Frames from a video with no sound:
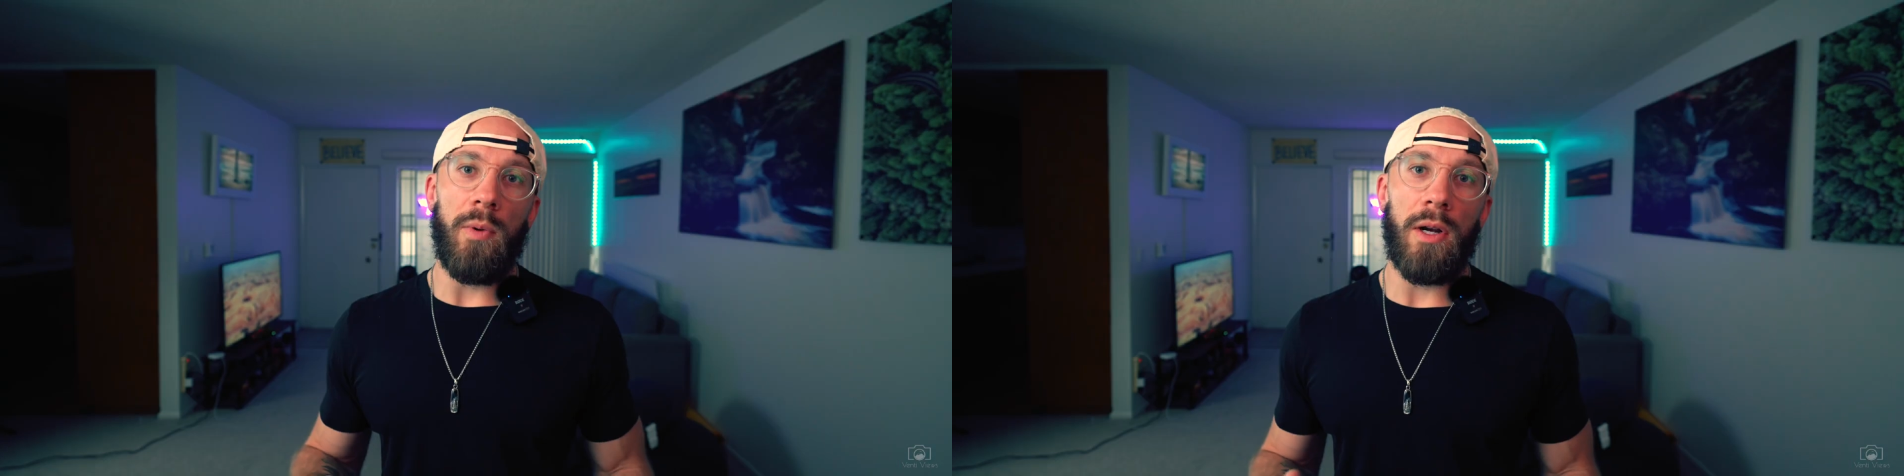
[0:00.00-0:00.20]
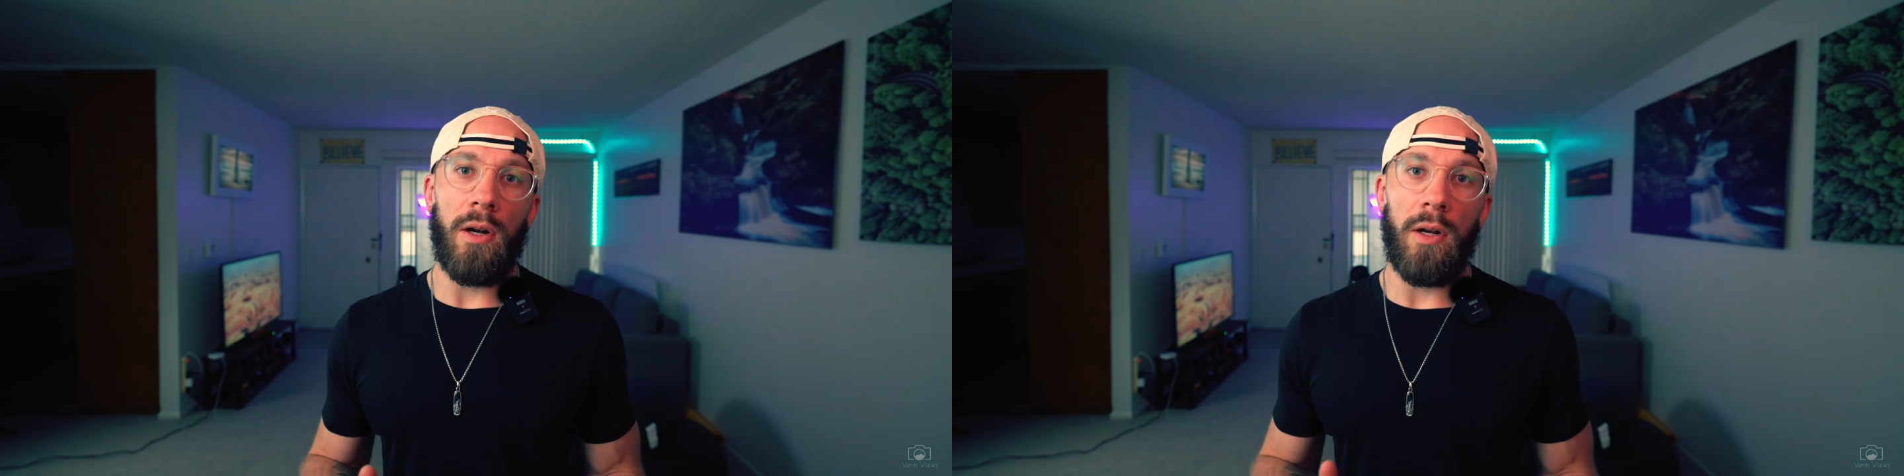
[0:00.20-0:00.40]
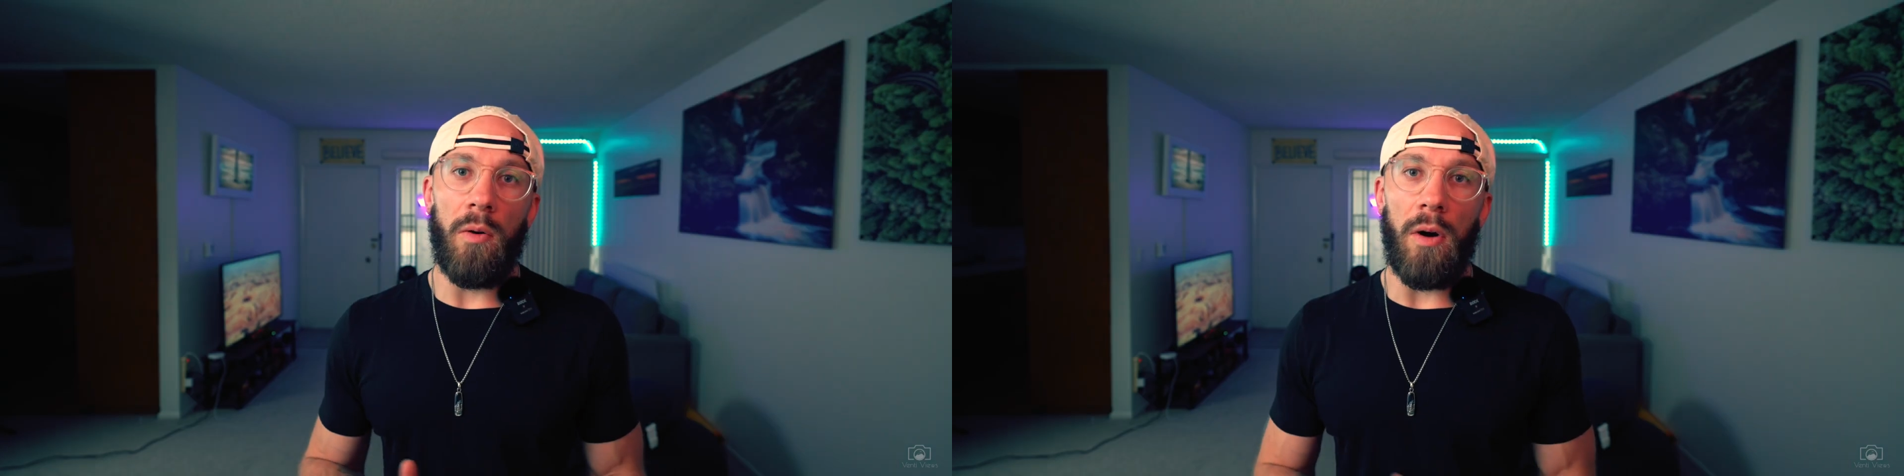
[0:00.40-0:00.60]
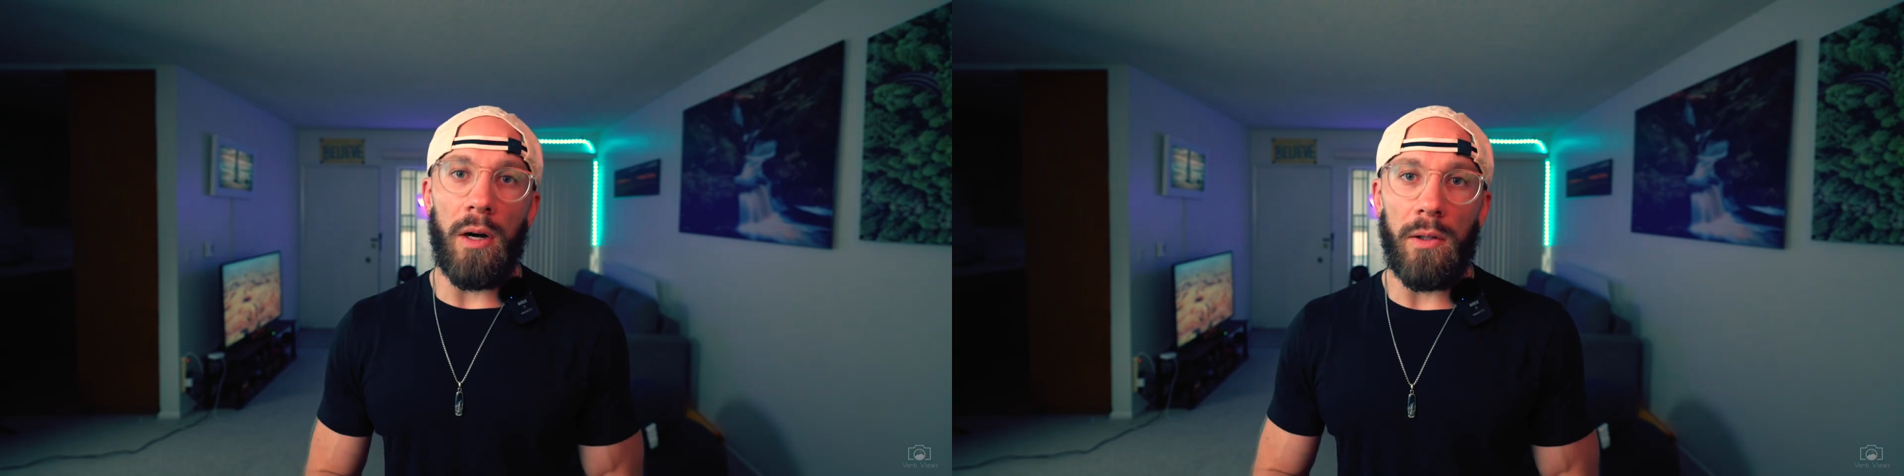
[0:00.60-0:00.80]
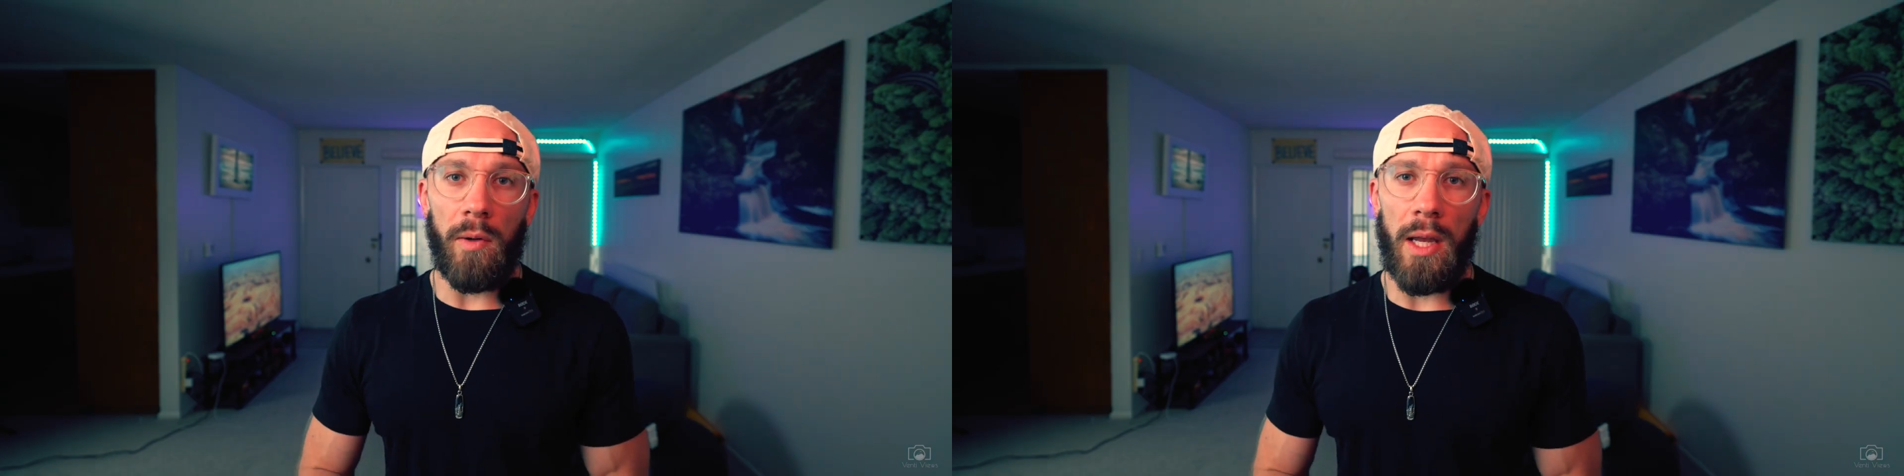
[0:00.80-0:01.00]
we're gonna go
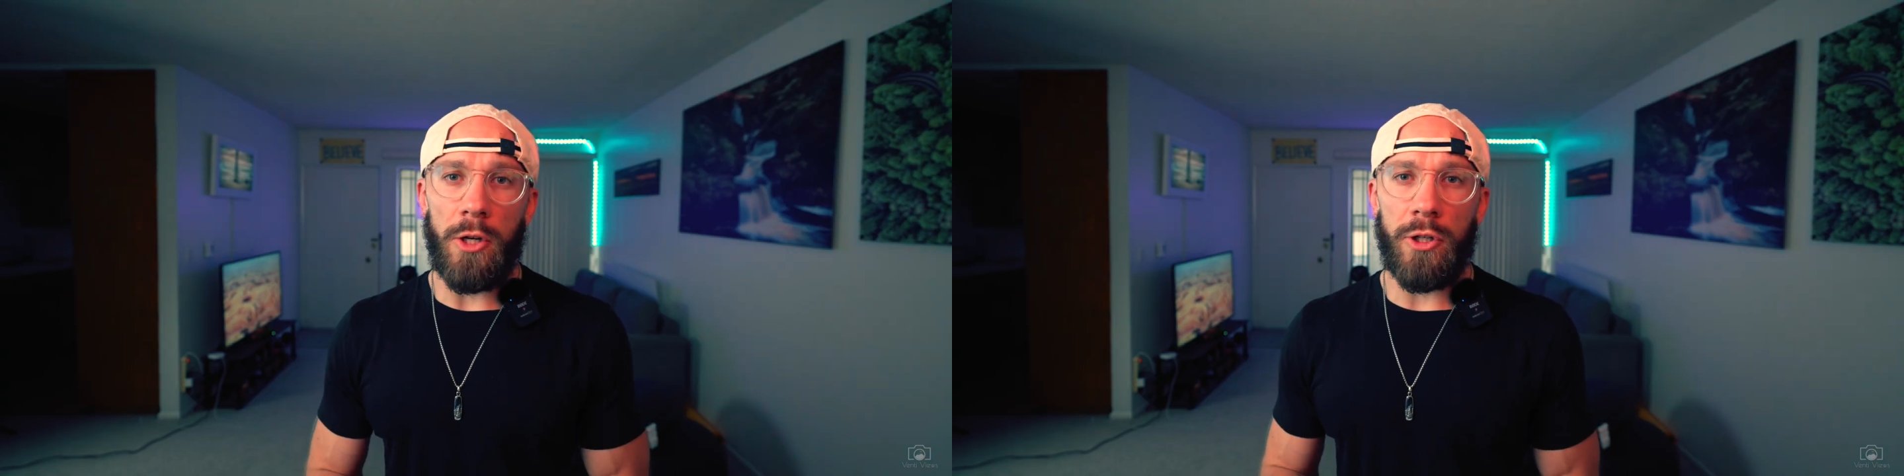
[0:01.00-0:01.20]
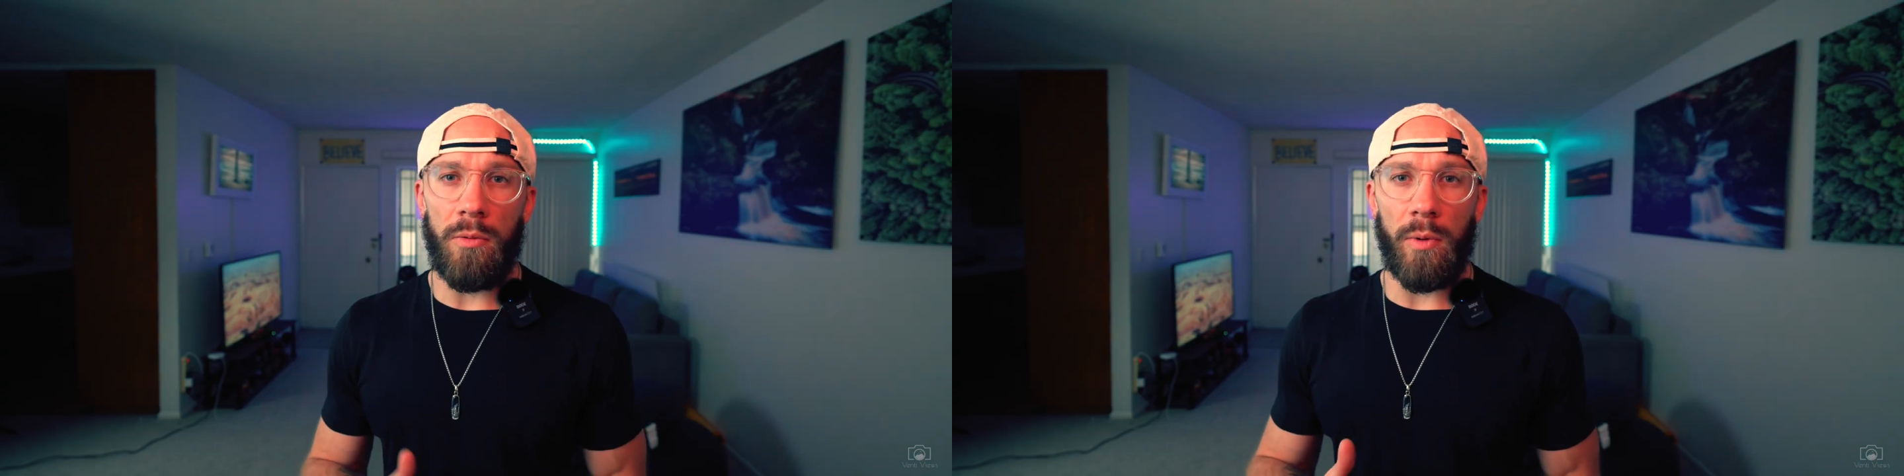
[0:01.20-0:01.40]
on location,